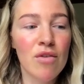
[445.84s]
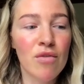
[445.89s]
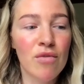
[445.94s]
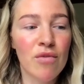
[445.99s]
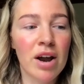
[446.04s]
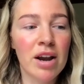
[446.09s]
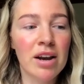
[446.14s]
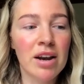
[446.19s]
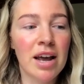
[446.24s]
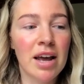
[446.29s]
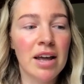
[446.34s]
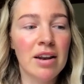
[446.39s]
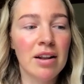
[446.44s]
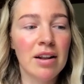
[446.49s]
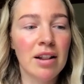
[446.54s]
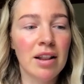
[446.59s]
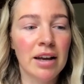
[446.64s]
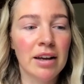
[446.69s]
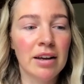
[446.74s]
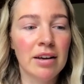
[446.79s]
friend had
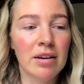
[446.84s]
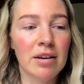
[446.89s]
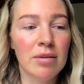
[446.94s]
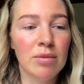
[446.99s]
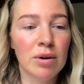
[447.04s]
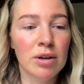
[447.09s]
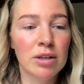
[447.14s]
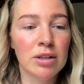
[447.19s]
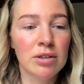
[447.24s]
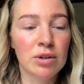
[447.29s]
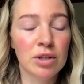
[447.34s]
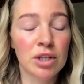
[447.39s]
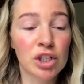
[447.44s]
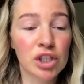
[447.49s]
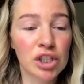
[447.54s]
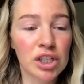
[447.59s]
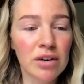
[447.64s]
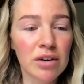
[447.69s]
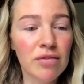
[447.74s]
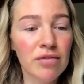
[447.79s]
like uh, was on a
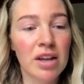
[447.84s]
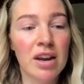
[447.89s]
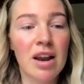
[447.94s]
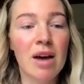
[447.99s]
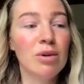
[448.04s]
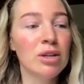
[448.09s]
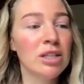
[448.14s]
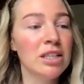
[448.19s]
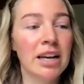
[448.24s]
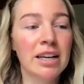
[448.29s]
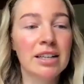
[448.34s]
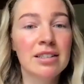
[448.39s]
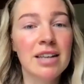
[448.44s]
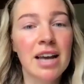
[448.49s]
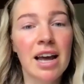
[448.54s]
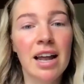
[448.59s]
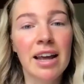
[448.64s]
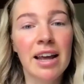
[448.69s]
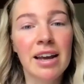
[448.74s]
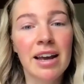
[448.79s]
shift, and I was like
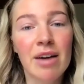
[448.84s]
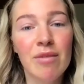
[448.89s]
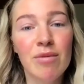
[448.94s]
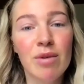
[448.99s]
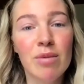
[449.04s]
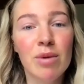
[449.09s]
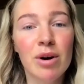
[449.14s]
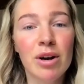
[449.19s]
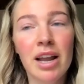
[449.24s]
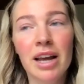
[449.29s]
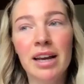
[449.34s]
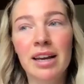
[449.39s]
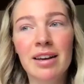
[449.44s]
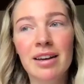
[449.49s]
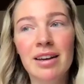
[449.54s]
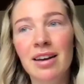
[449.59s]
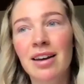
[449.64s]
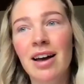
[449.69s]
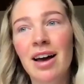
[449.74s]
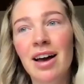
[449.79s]
telling everyone
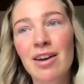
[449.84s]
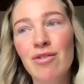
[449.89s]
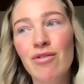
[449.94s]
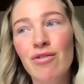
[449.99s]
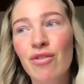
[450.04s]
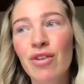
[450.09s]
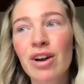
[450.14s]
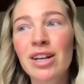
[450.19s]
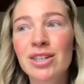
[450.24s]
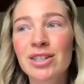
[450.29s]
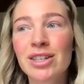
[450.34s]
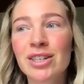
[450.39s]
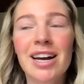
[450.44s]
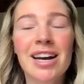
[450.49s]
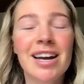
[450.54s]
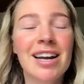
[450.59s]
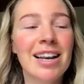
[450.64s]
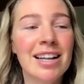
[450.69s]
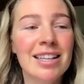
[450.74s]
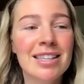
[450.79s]
like, uh, are you free
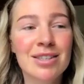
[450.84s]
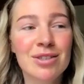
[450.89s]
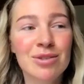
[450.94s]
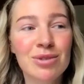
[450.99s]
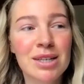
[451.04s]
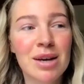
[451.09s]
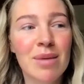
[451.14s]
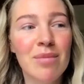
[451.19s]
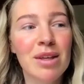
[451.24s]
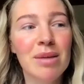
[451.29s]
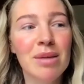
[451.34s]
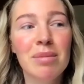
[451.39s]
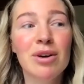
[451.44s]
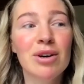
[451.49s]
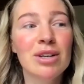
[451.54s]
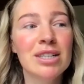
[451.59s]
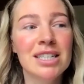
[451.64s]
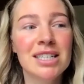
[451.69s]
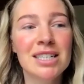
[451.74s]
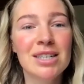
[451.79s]
tonight? Let's do something,
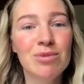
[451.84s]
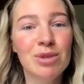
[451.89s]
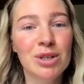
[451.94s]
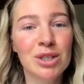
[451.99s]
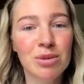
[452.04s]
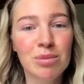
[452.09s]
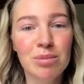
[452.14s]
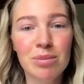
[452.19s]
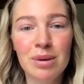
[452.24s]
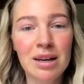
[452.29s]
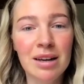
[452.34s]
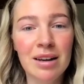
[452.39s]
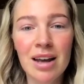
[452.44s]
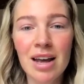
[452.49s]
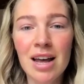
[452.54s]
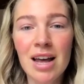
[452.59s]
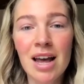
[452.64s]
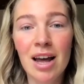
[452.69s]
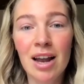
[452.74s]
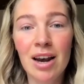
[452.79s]
because I didn't want to be
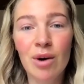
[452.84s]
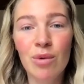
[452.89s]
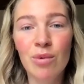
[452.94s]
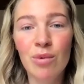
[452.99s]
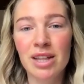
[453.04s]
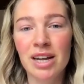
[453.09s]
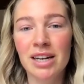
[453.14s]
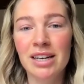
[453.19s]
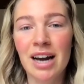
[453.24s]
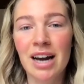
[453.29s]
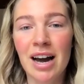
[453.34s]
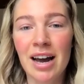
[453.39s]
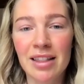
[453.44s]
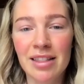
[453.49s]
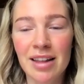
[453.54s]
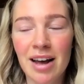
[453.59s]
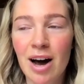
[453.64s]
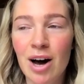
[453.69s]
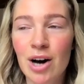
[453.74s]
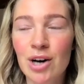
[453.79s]
alone with that guy in
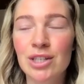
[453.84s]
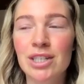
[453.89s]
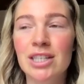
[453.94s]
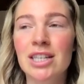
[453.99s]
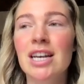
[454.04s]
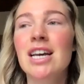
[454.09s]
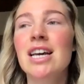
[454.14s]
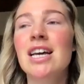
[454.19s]
the house.